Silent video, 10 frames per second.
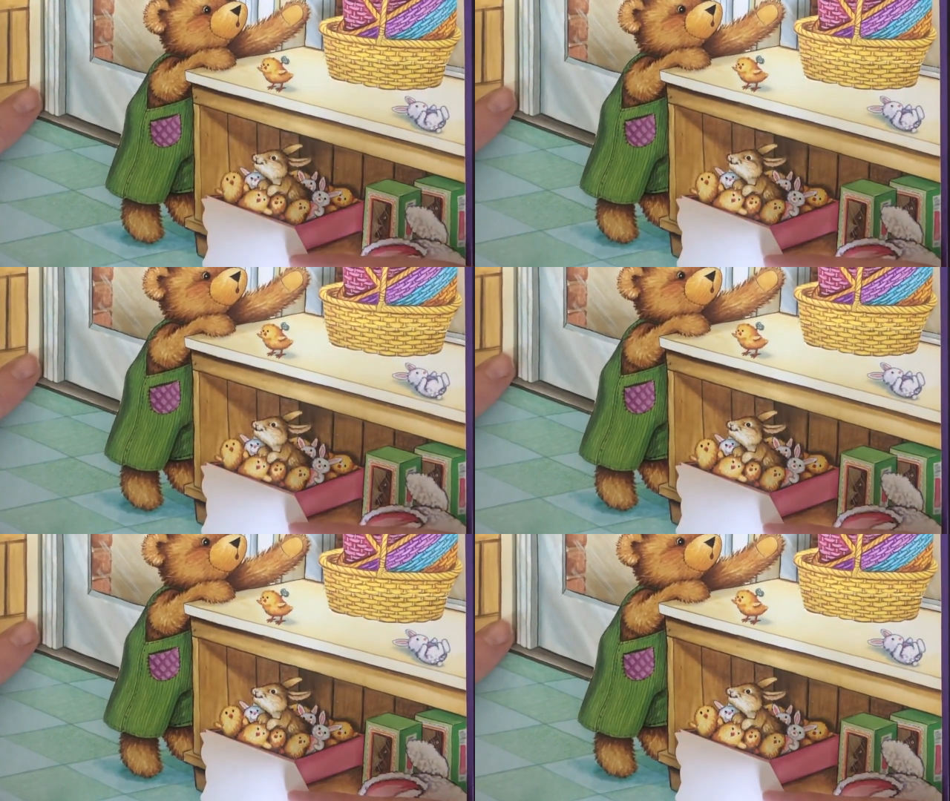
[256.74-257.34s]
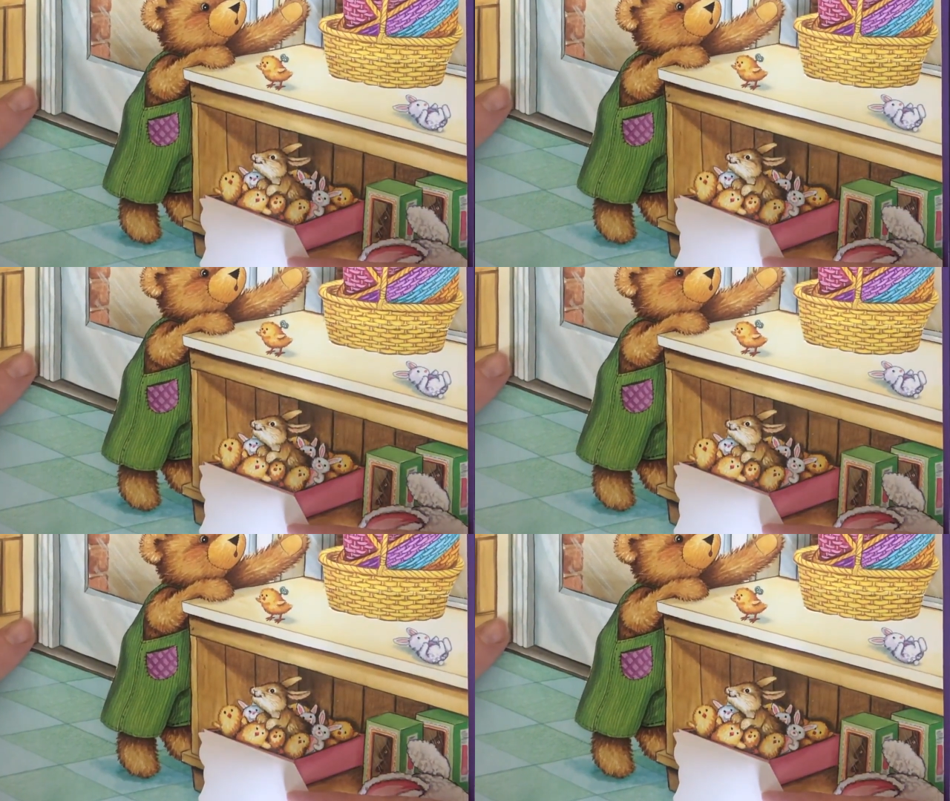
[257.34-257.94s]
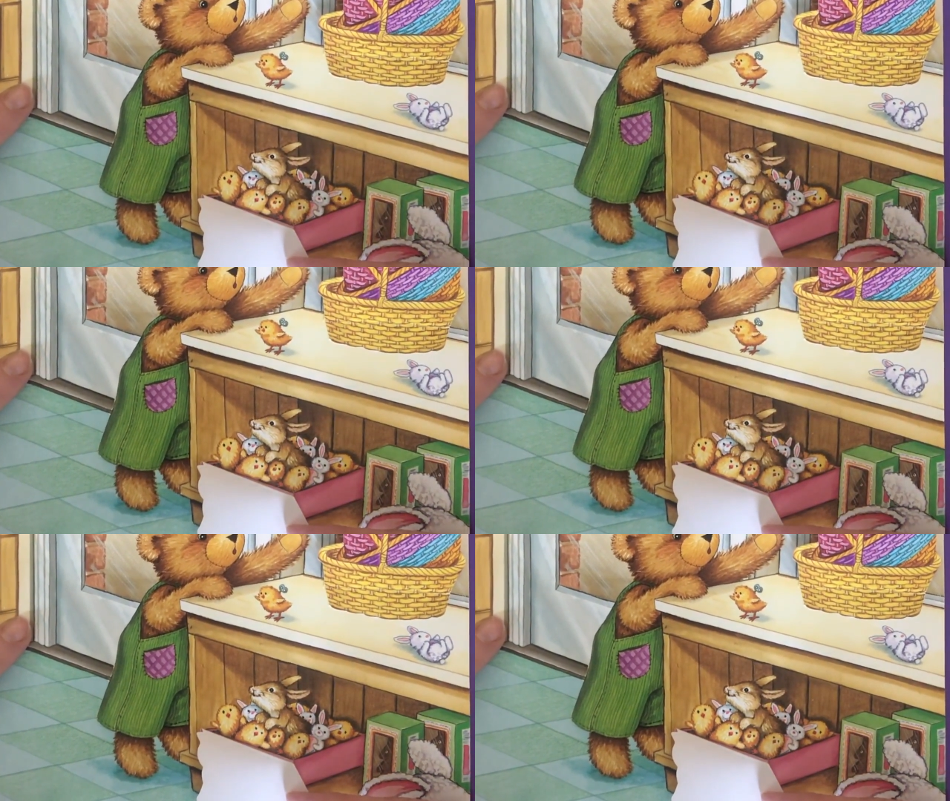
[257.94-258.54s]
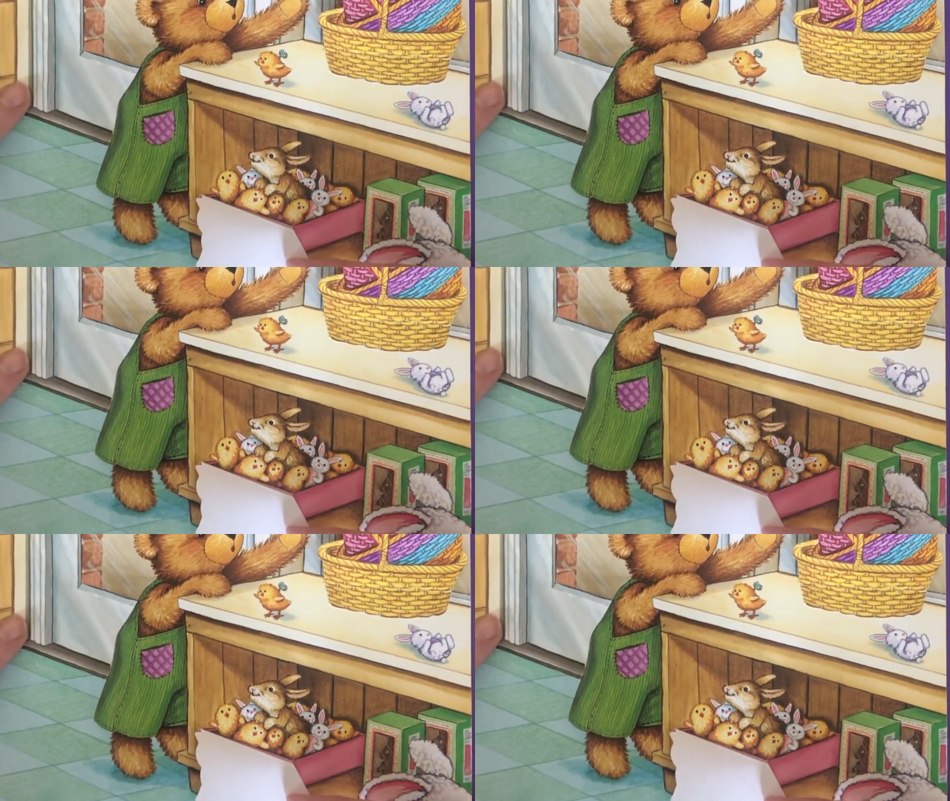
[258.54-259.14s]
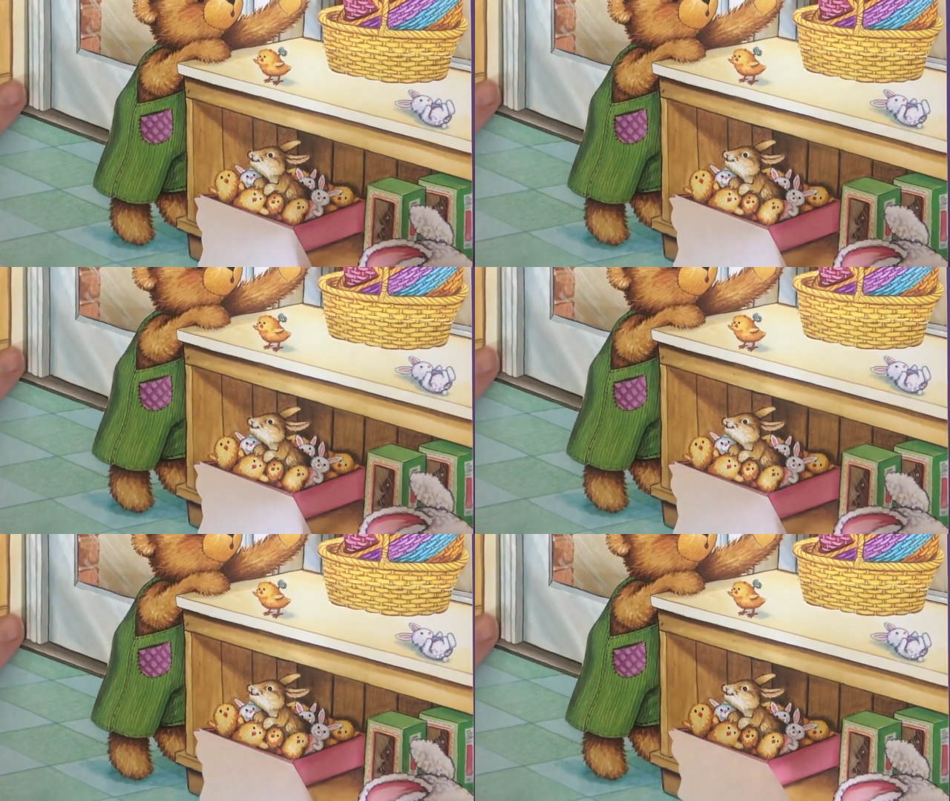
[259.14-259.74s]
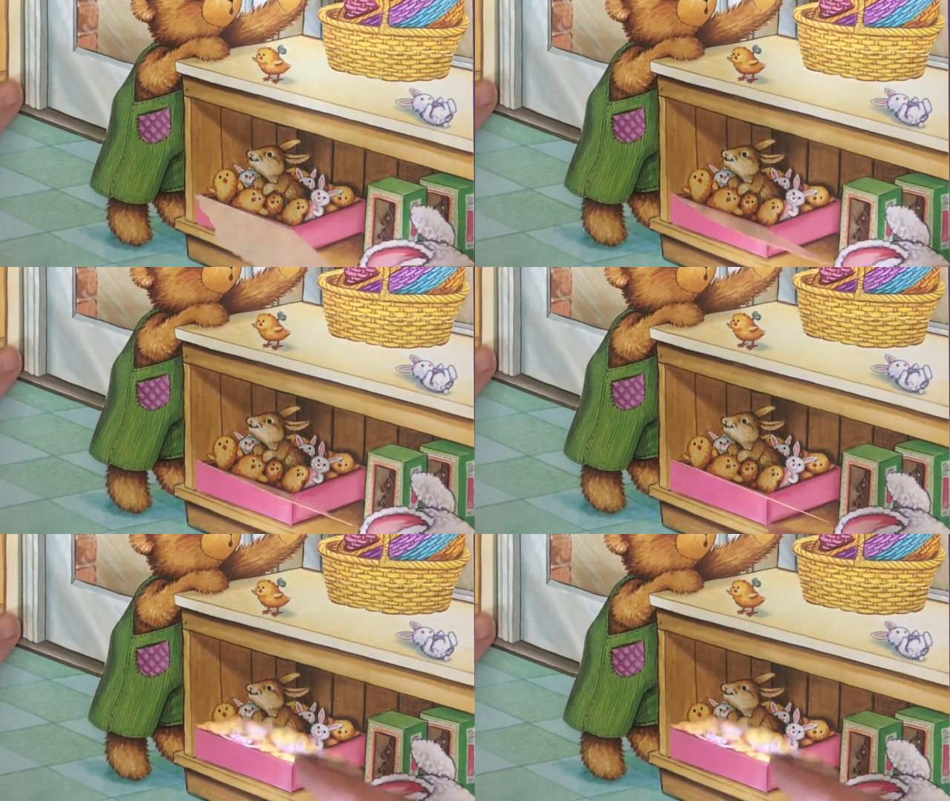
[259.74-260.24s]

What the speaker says: (no speaker visible)